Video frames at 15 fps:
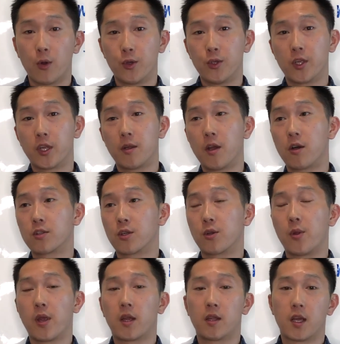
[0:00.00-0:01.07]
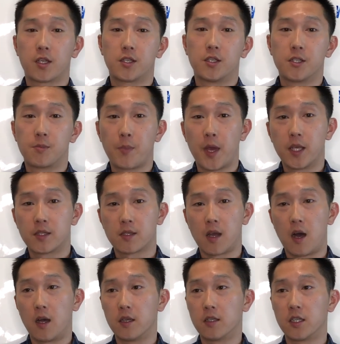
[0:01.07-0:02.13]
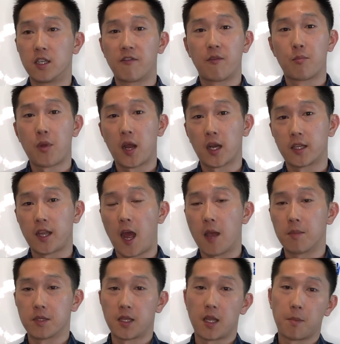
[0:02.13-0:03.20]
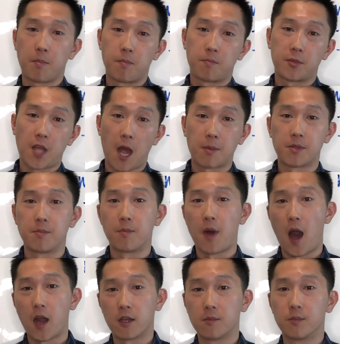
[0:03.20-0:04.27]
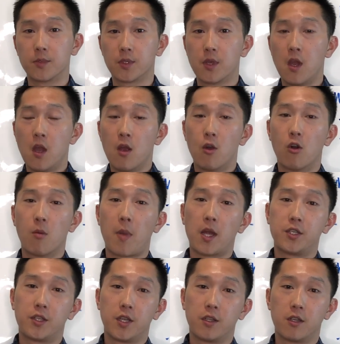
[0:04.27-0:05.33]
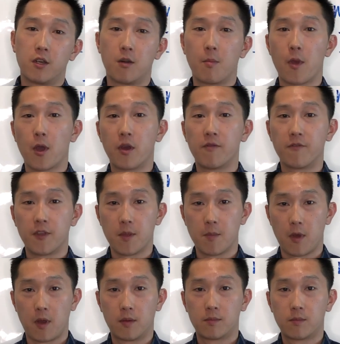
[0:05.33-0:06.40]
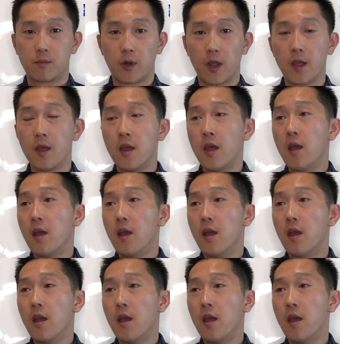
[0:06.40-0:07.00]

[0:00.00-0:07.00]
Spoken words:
Or you can also create collections based on the different product types, like tops and bottoms, or by gender, male and female, right?